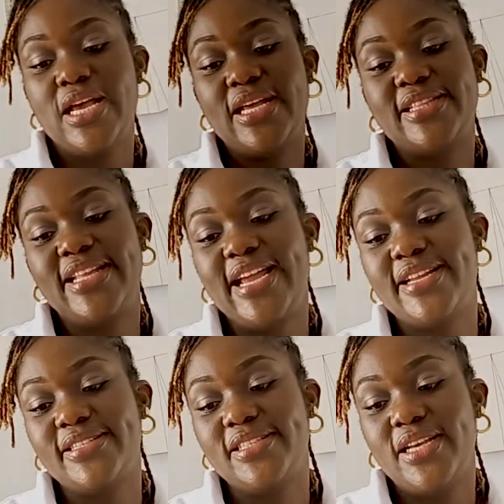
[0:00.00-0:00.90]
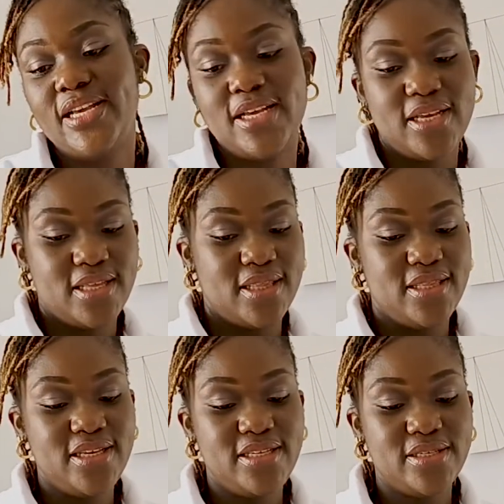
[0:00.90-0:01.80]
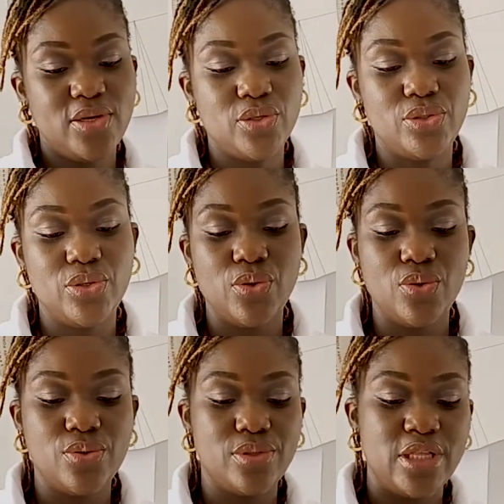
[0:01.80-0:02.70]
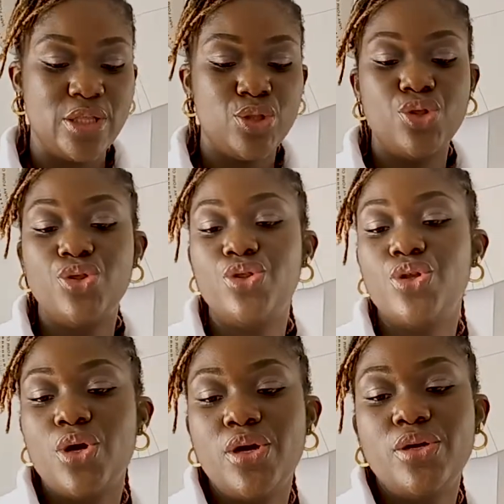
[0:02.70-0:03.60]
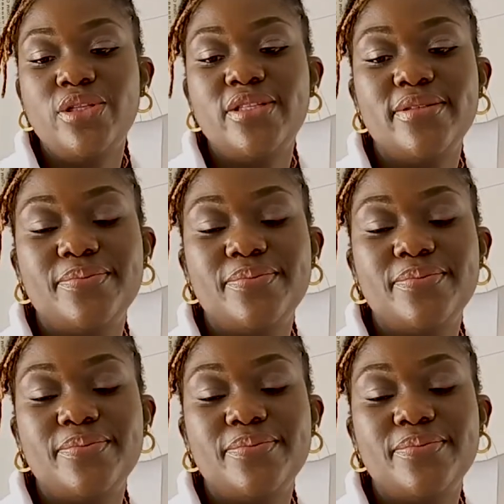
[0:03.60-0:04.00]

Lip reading: Then this is also no